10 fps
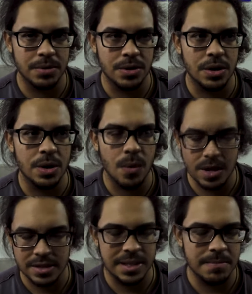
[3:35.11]
you're gonna
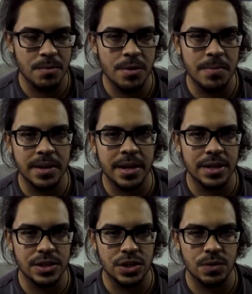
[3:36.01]
watch them more
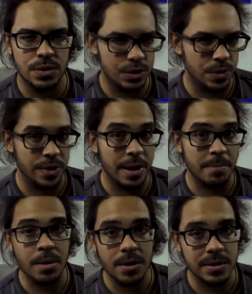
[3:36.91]
because you enjoy
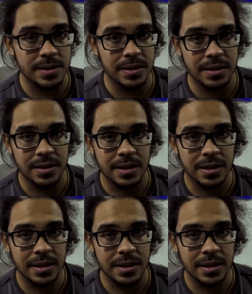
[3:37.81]
that person.